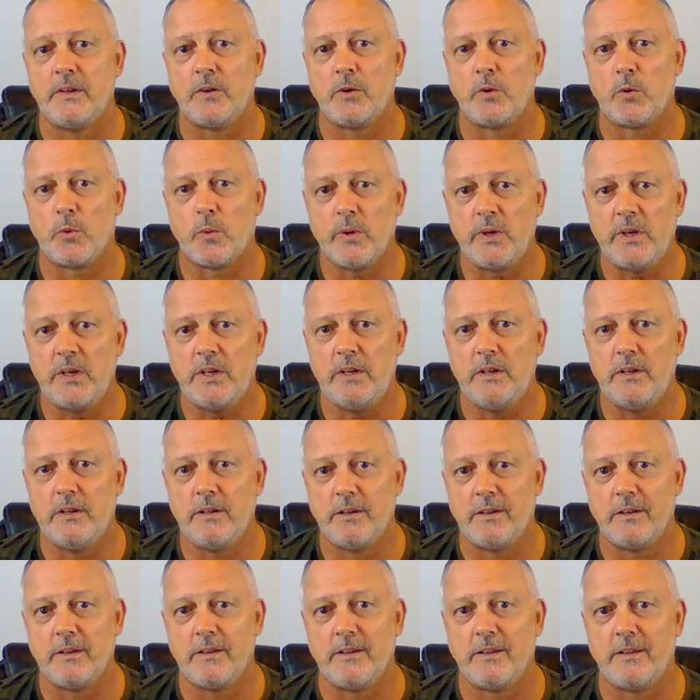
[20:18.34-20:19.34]
Greed
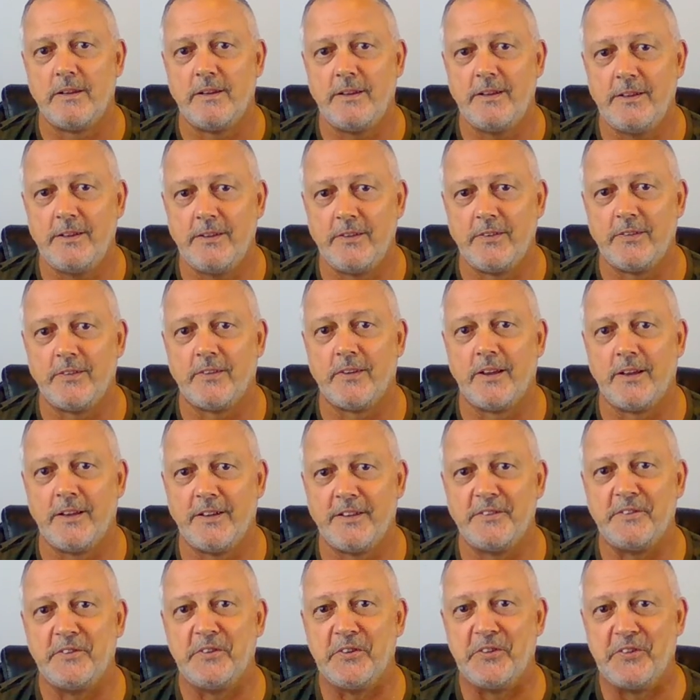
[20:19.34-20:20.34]
is
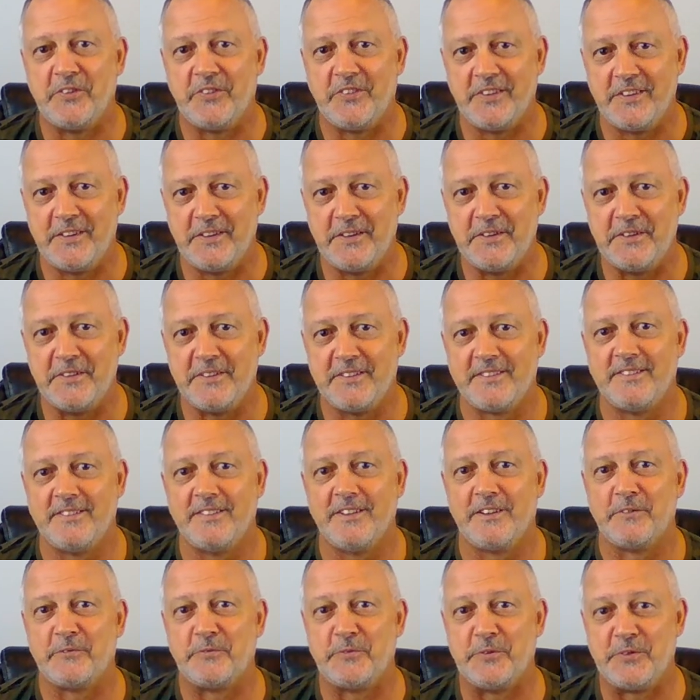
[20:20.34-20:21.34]
a disease.
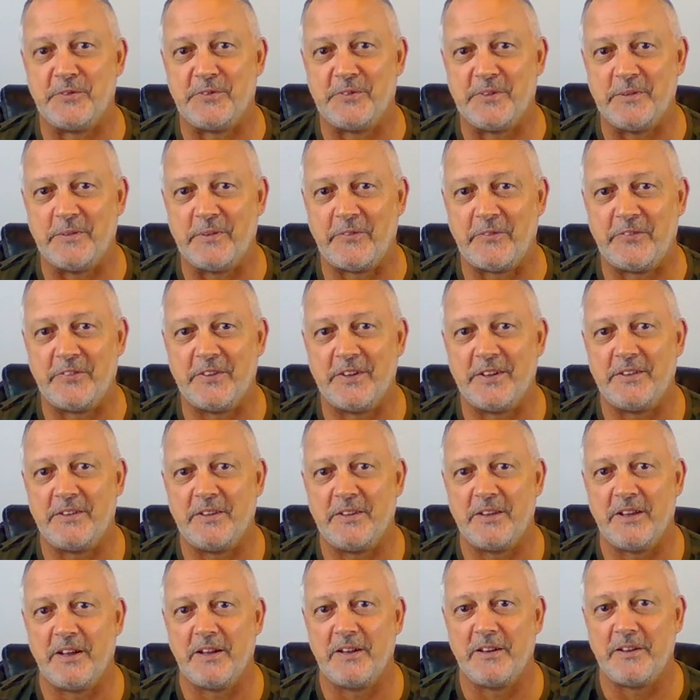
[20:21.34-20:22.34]
Not the first time I've said
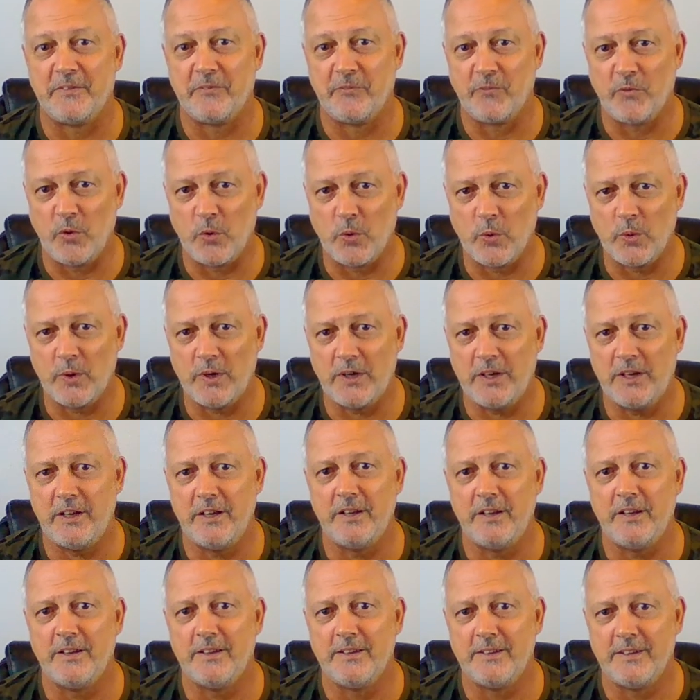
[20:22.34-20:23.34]
that.
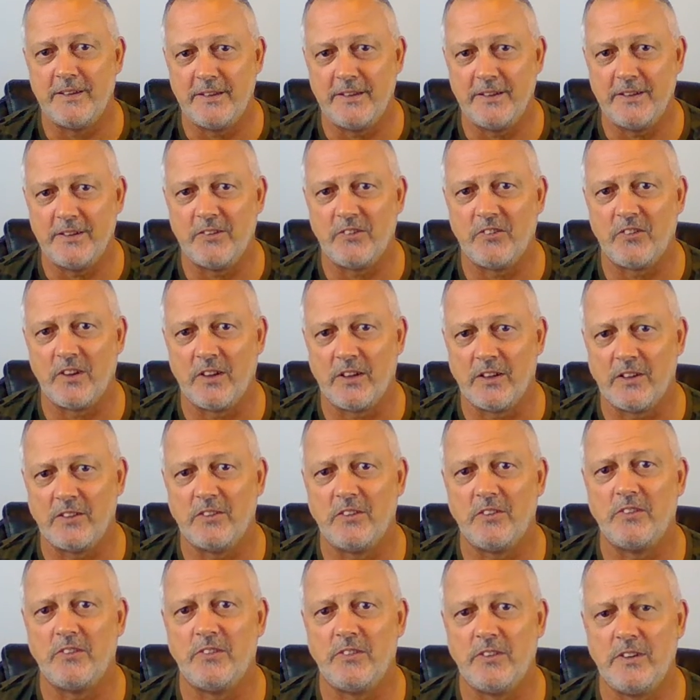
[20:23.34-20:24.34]
Greed is
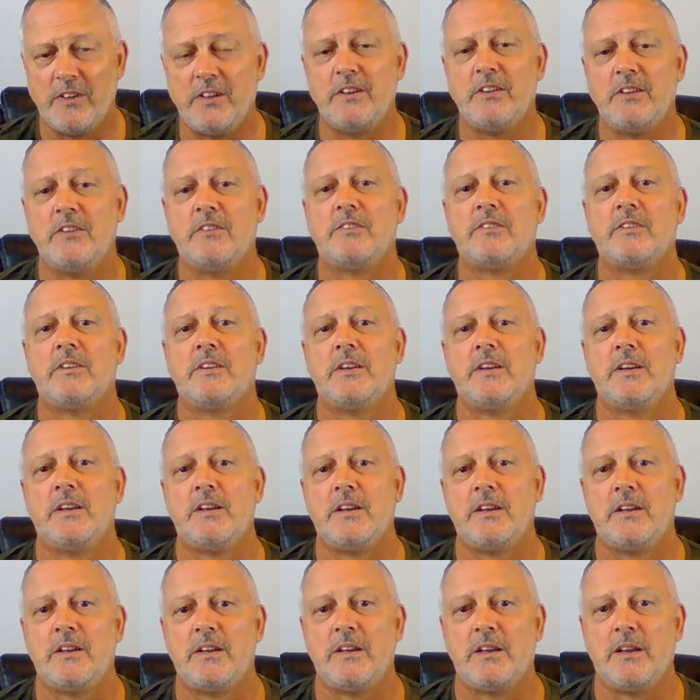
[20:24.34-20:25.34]
a disease.
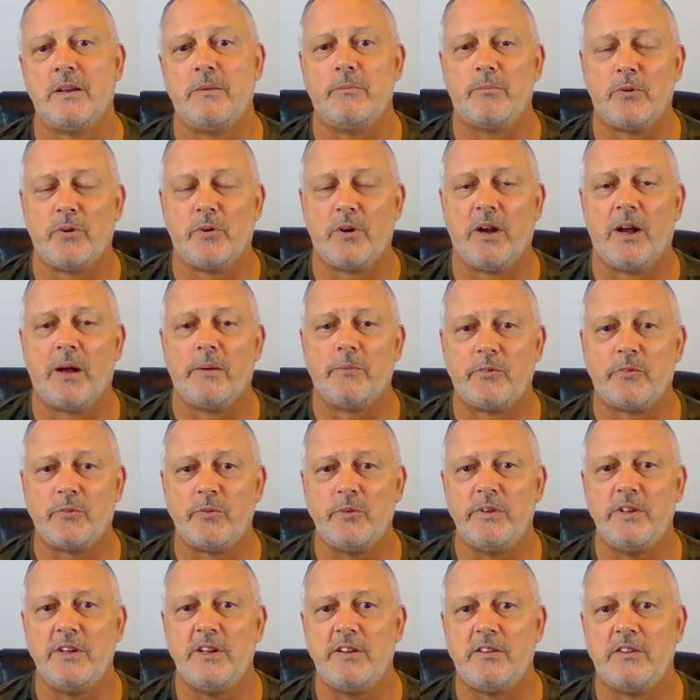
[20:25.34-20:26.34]
And perhaps
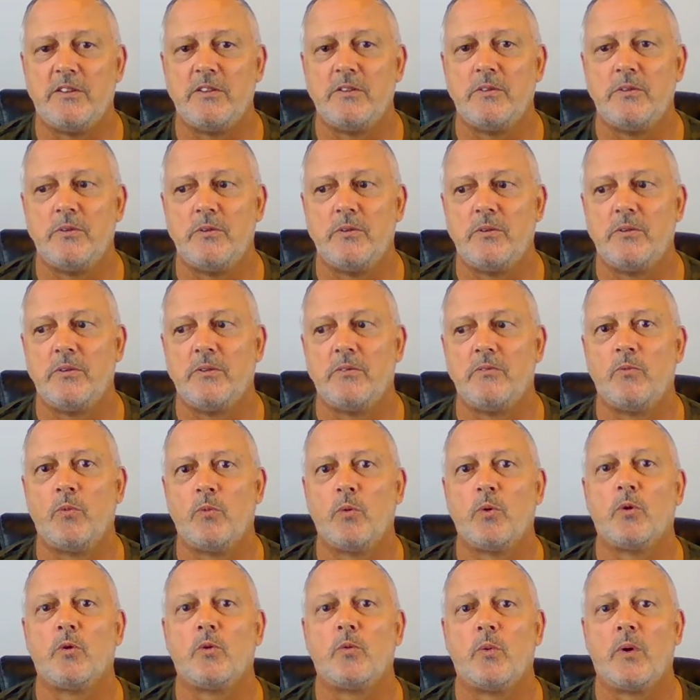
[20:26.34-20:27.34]
we need to
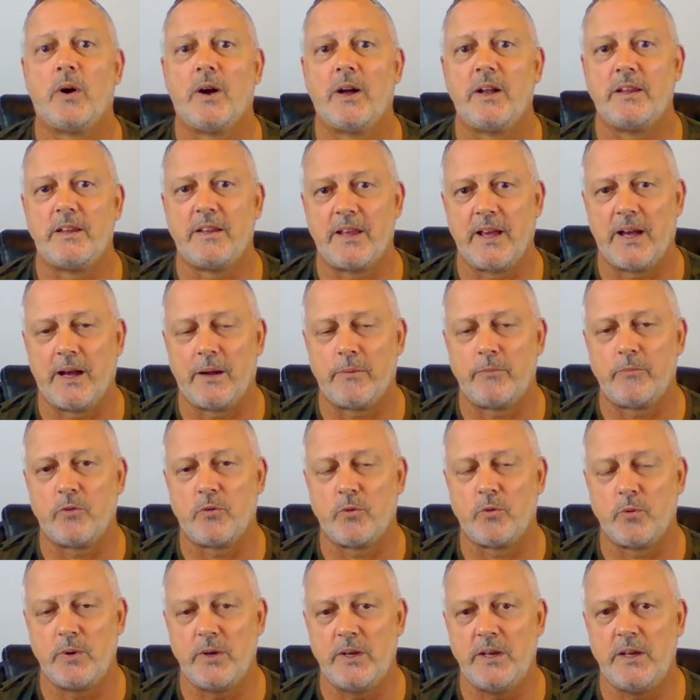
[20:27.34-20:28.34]
worldwide cap
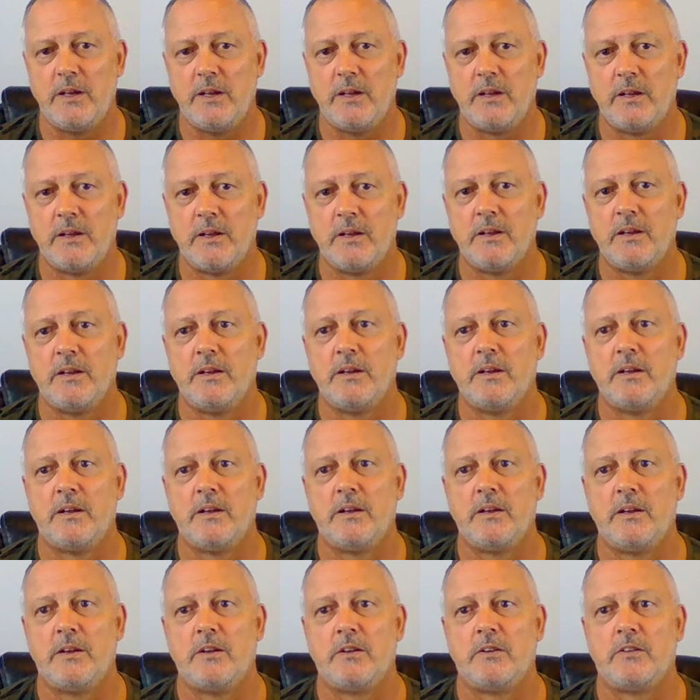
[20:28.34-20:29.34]
greed
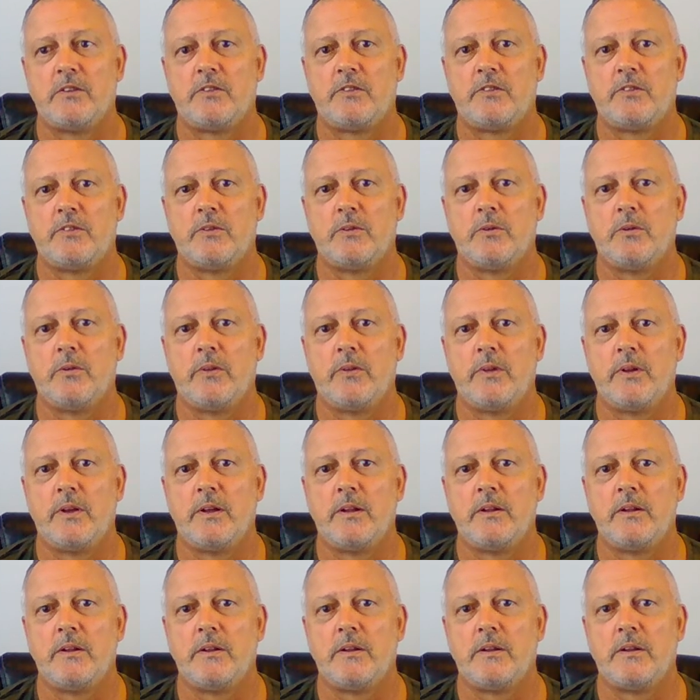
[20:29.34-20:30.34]
so that